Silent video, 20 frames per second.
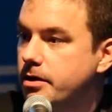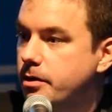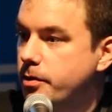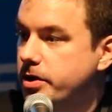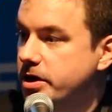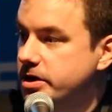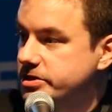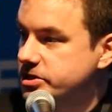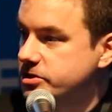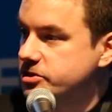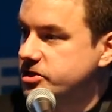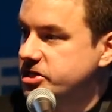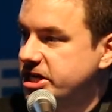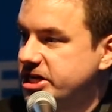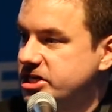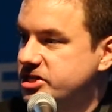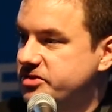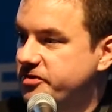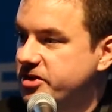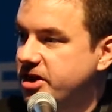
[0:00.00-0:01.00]
We also
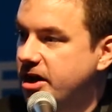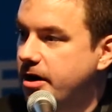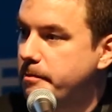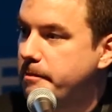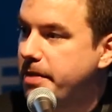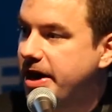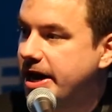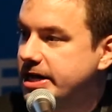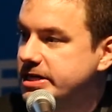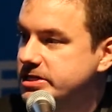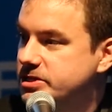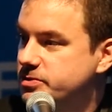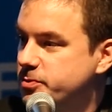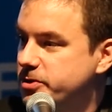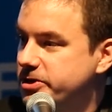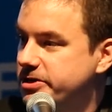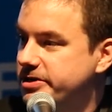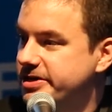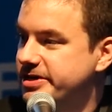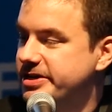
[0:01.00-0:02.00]
changed forgot
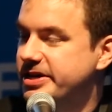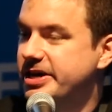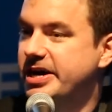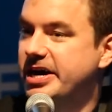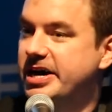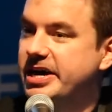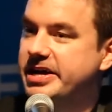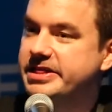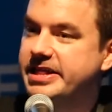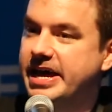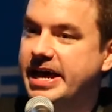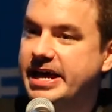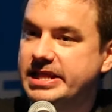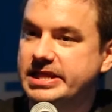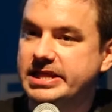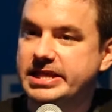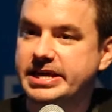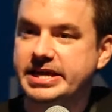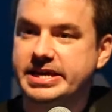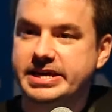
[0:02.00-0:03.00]
password.
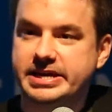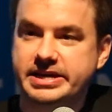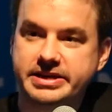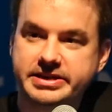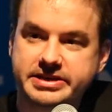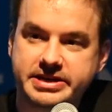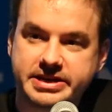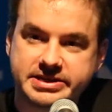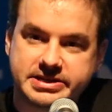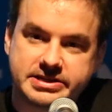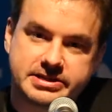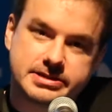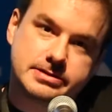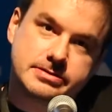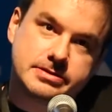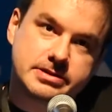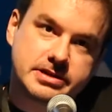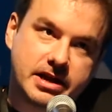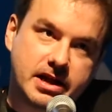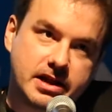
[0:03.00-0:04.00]
That link does a
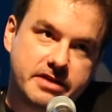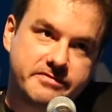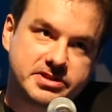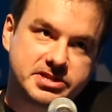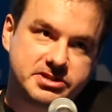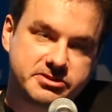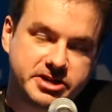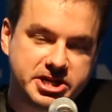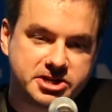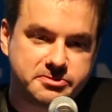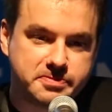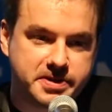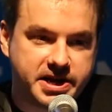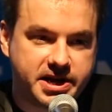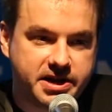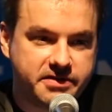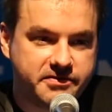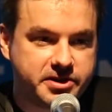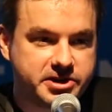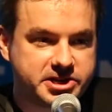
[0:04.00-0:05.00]
kind of a strange
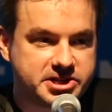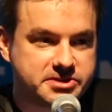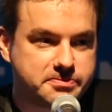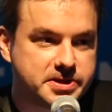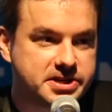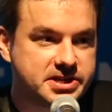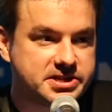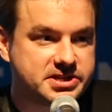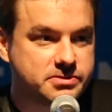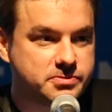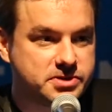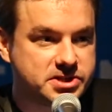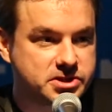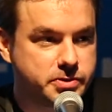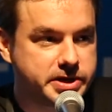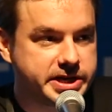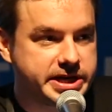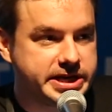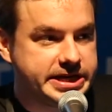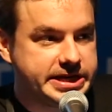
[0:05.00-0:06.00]
behavior just because it was
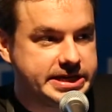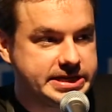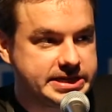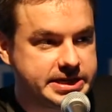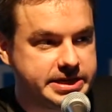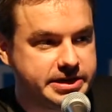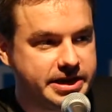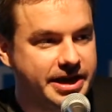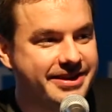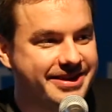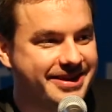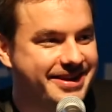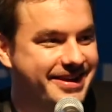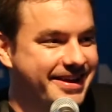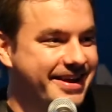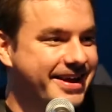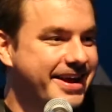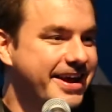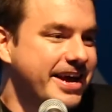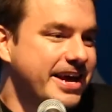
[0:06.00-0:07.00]
quick and easy.
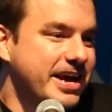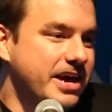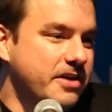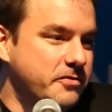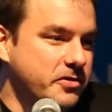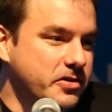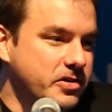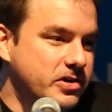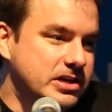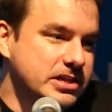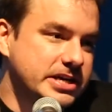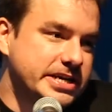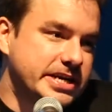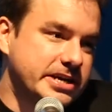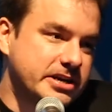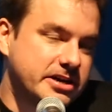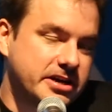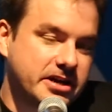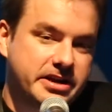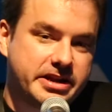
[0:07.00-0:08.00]
If you click
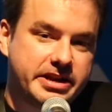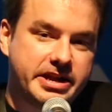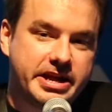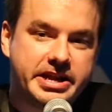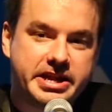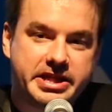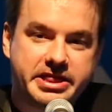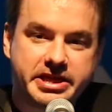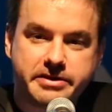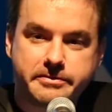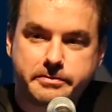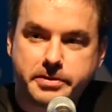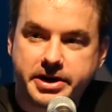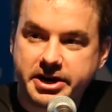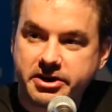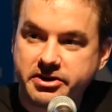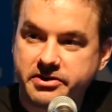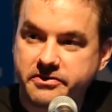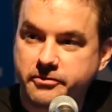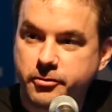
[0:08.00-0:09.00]
it on anything
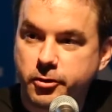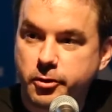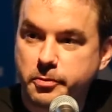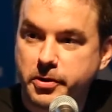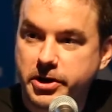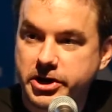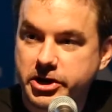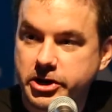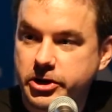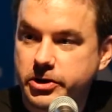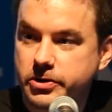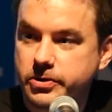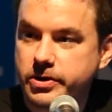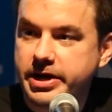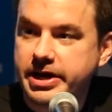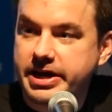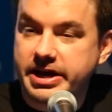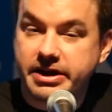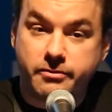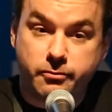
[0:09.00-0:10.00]
prior to 4.0,
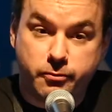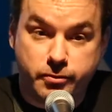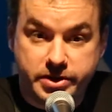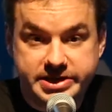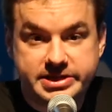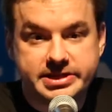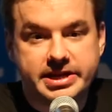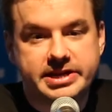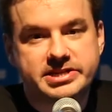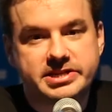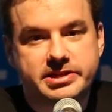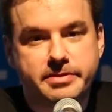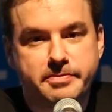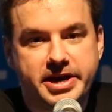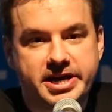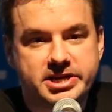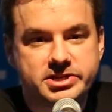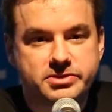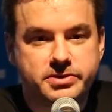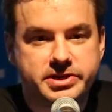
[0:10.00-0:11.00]
it resets the
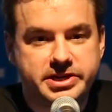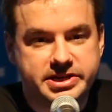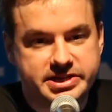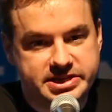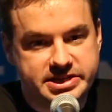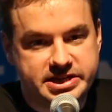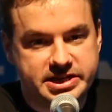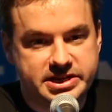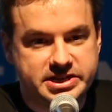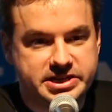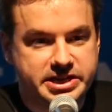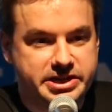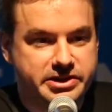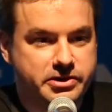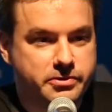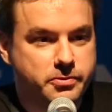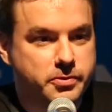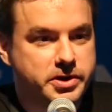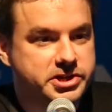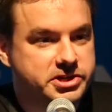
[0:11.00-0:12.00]
password and sends a
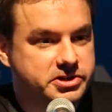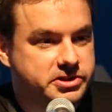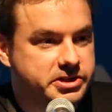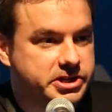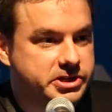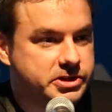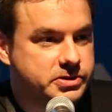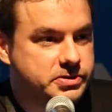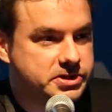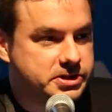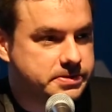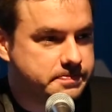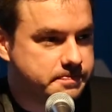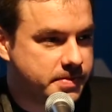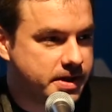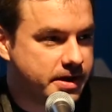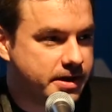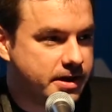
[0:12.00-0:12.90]
new one to the user,